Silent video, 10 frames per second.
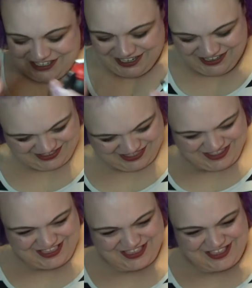
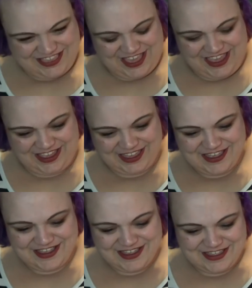this is
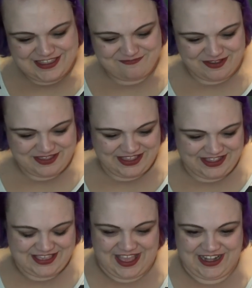like the most
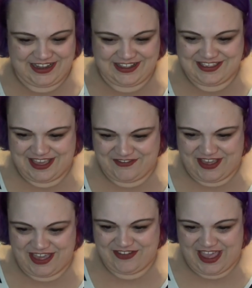exciting stuff
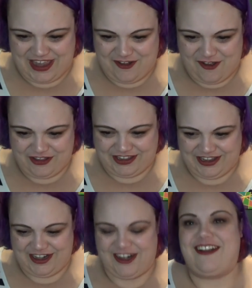I've had all
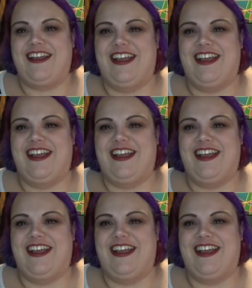year.